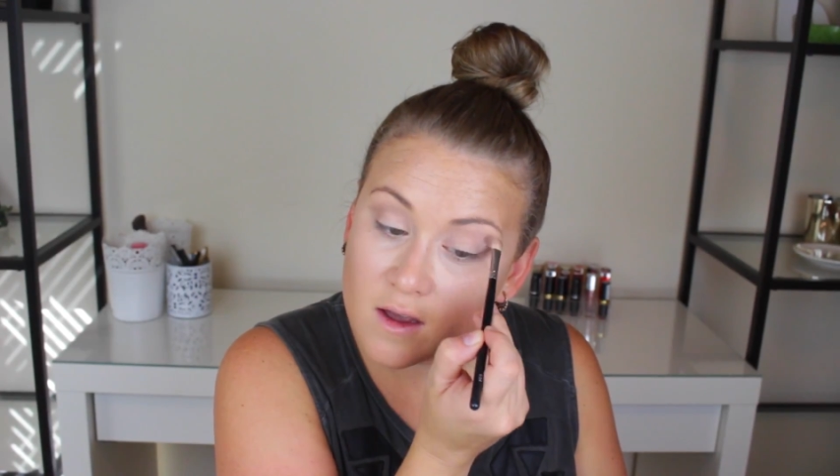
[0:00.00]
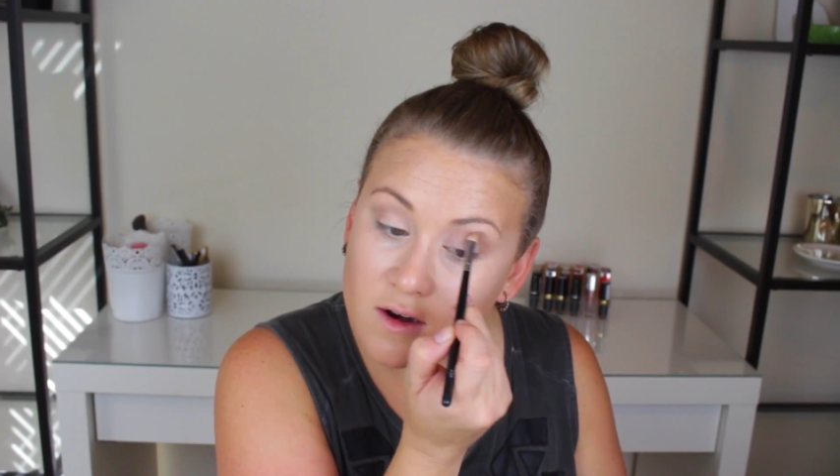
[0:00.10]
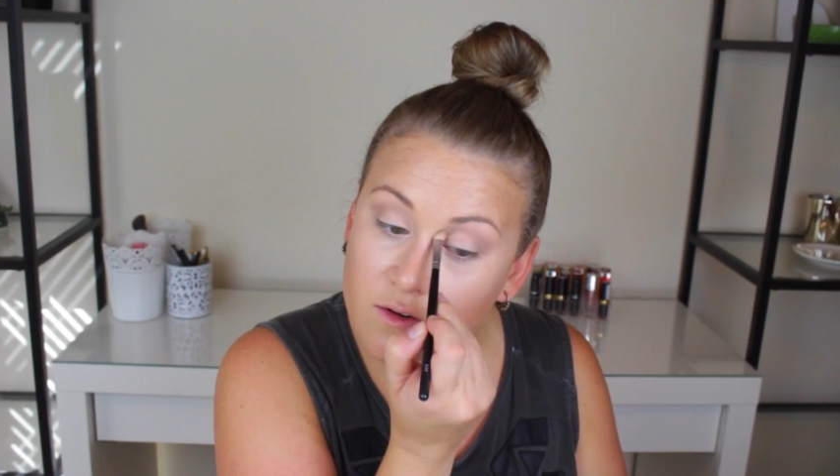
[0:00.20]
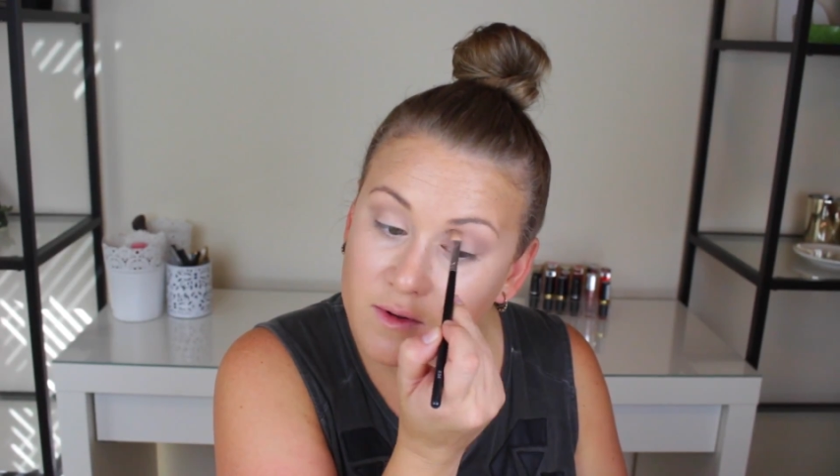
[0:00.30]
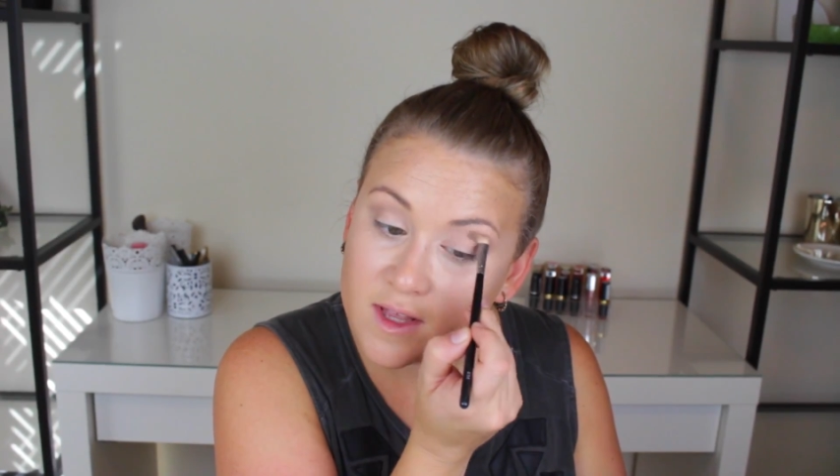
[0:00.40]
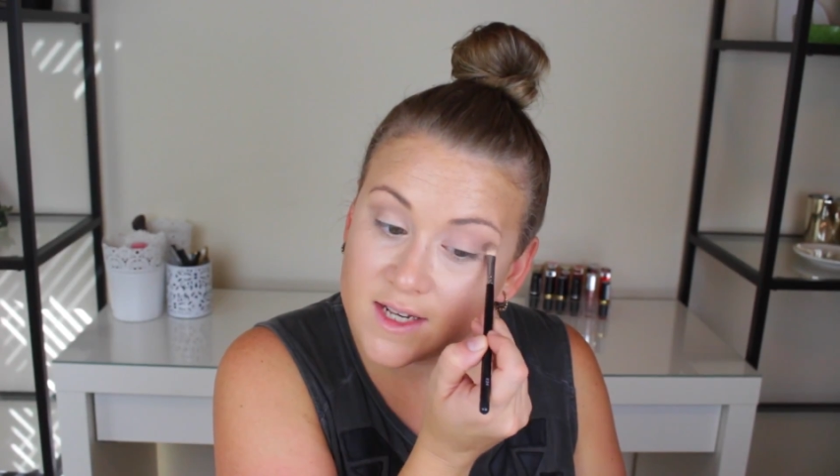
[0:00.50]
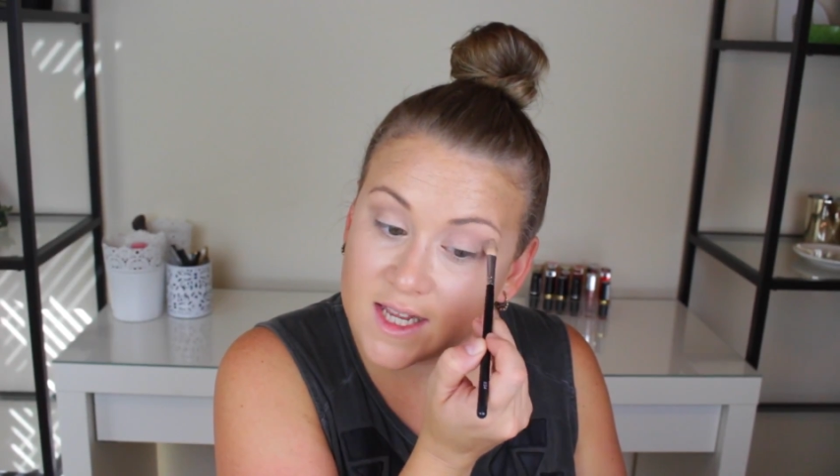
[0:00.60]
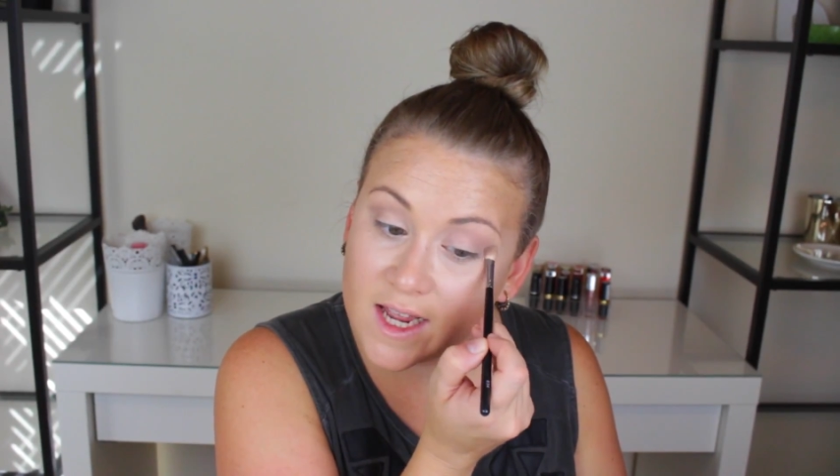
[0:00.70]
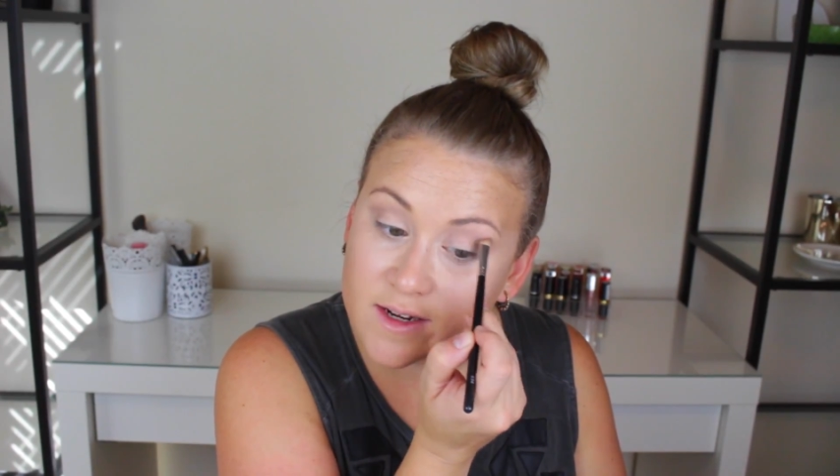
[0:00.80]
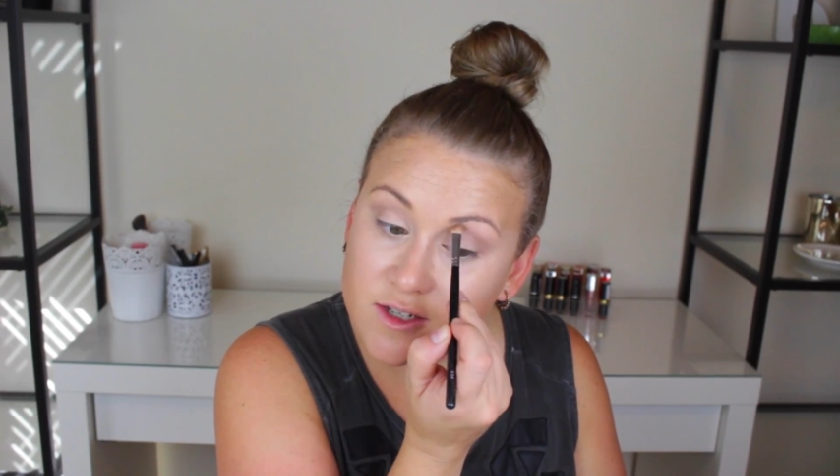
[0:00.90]
I don't really
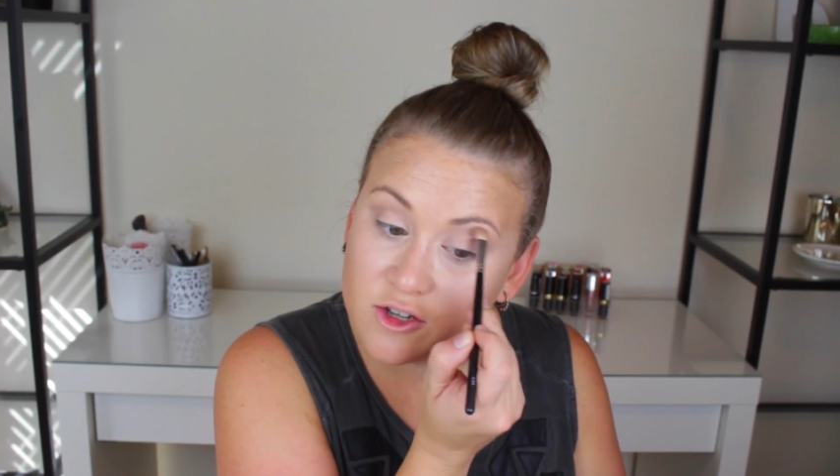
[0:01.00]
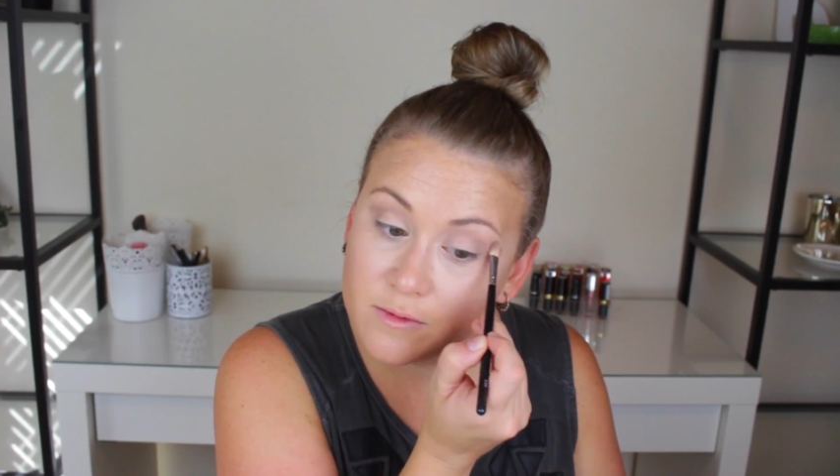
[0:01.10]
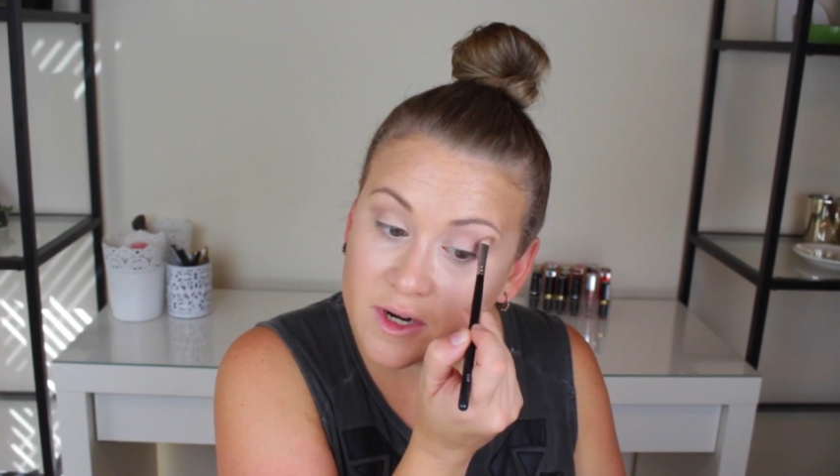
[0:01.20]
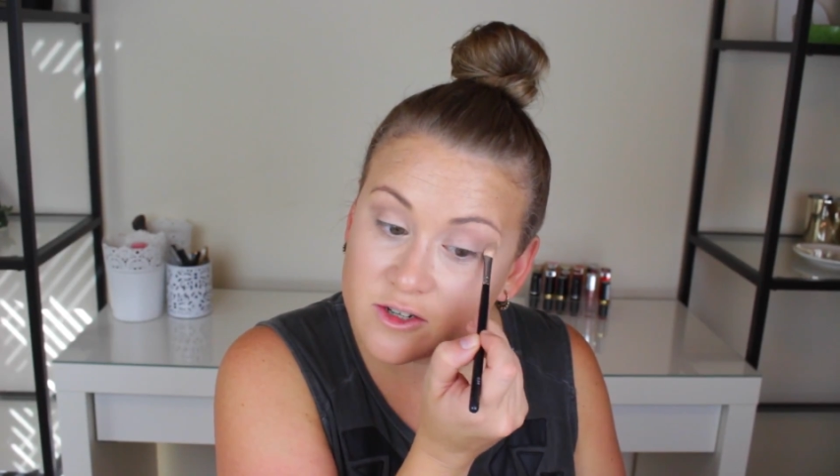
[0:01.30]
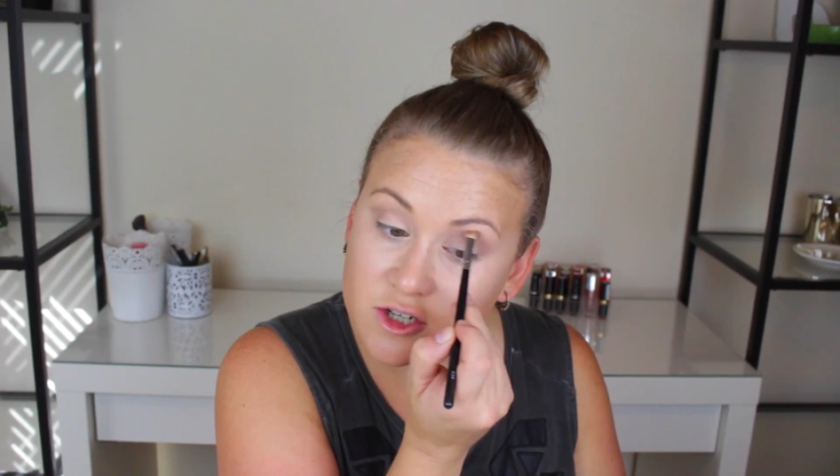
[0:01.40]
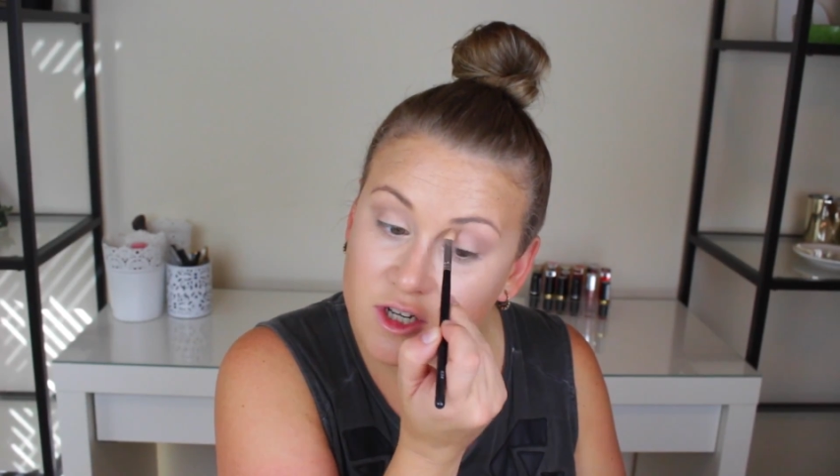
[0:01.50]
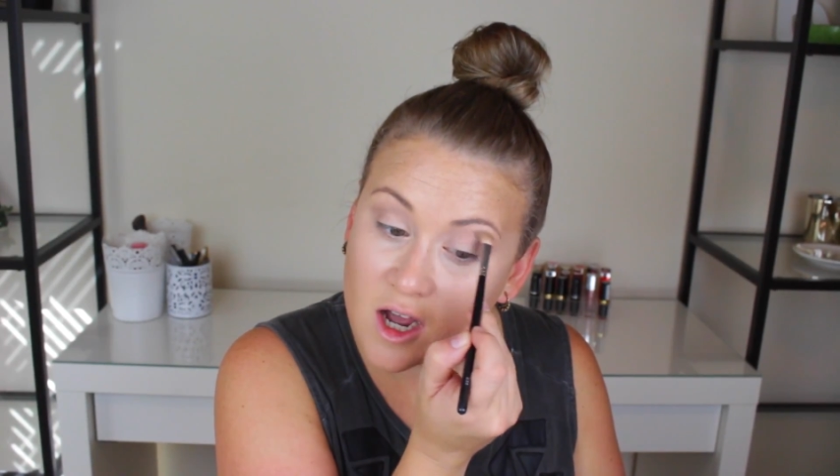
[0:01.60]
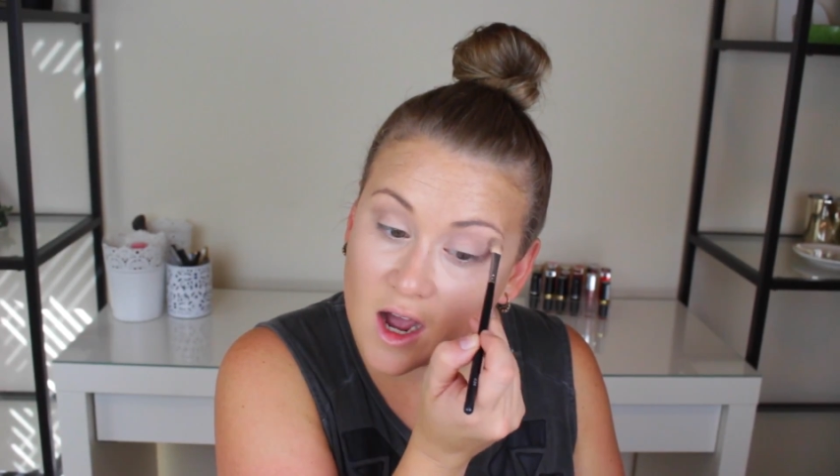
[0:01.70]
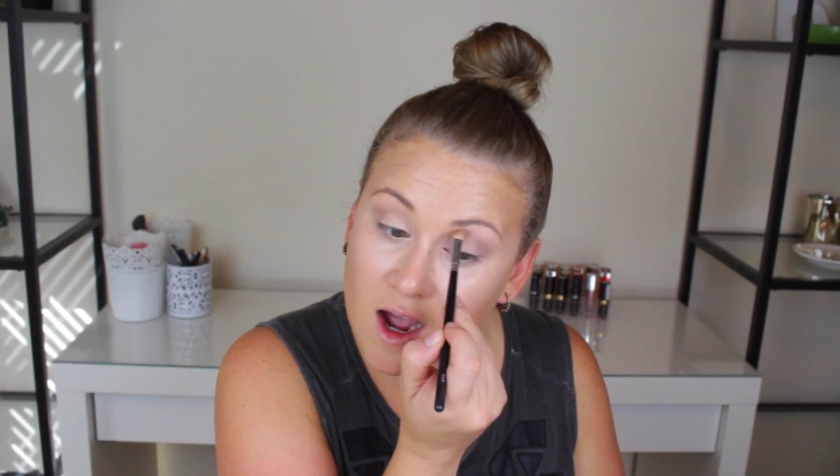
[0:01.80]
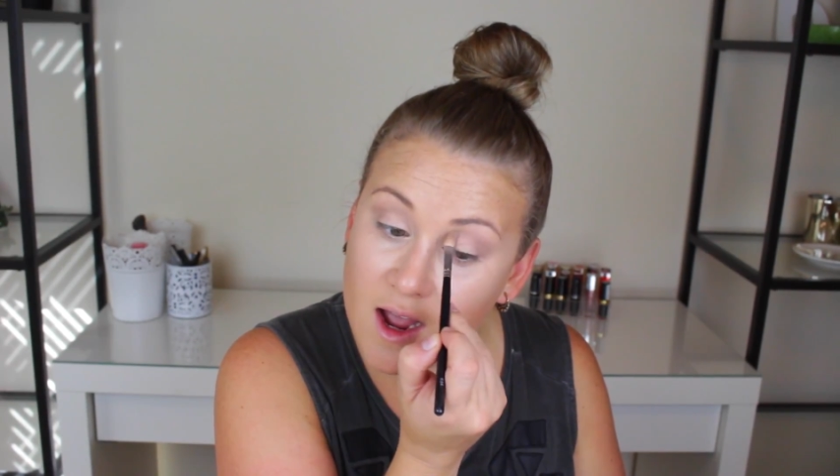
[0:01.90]
take too much
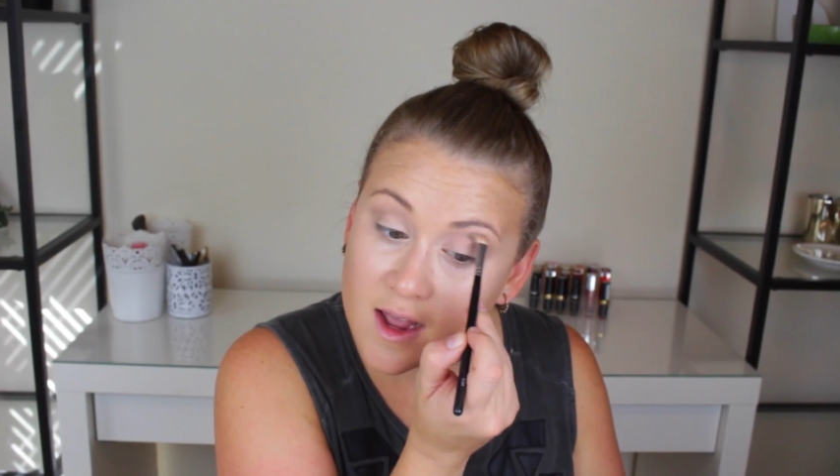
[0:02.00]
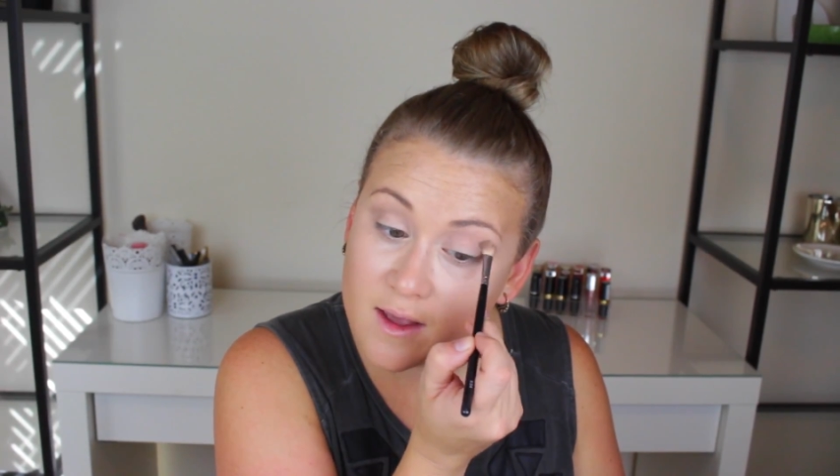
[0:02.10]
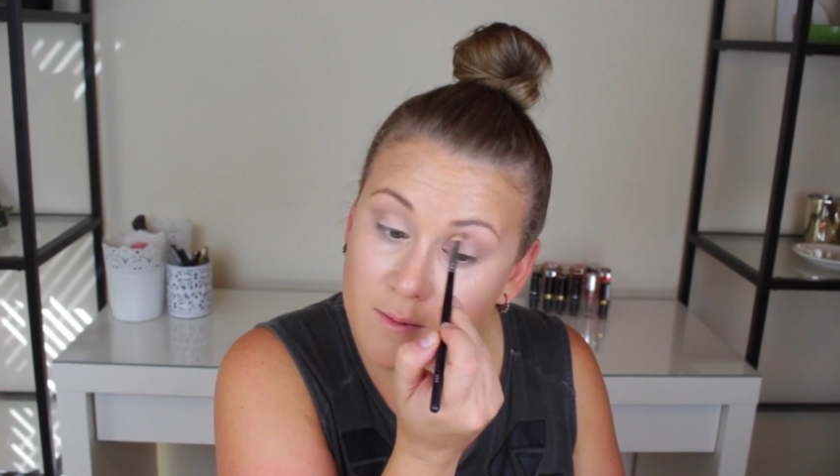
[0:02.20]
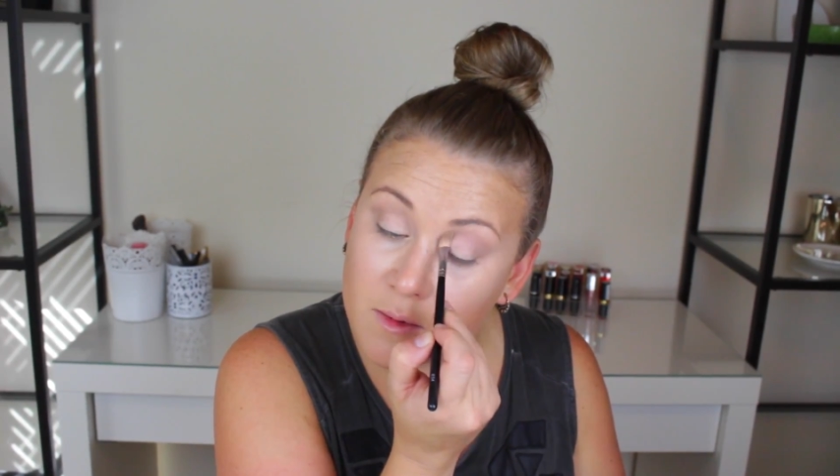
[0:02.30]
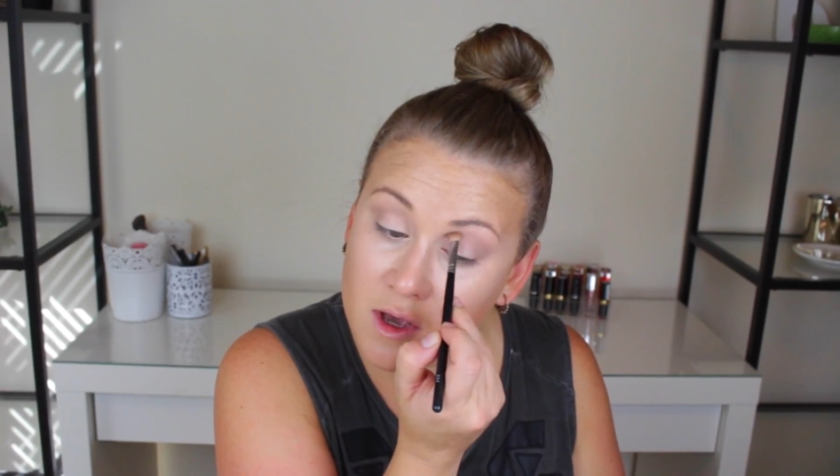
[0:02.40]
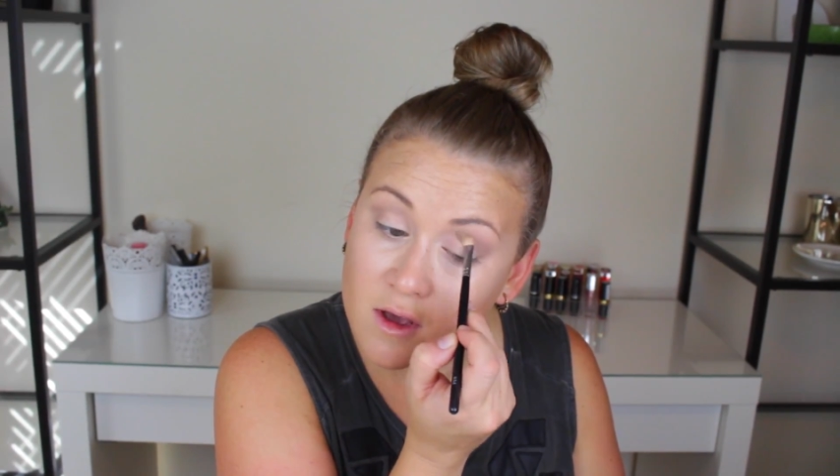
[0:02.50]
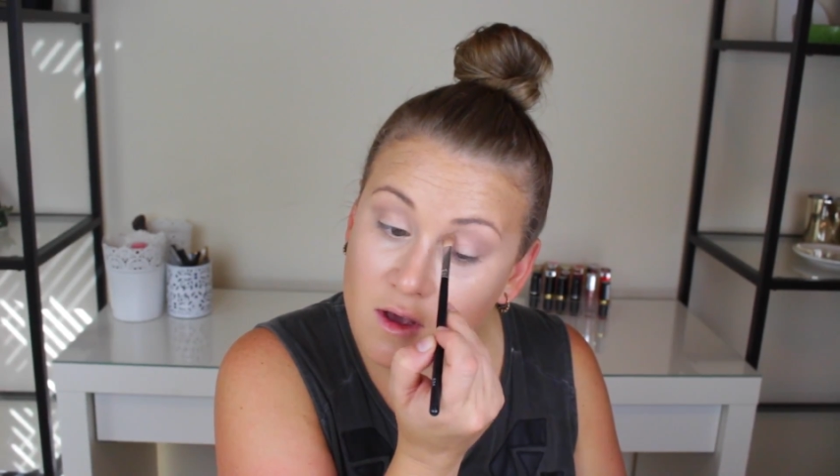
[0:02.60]
time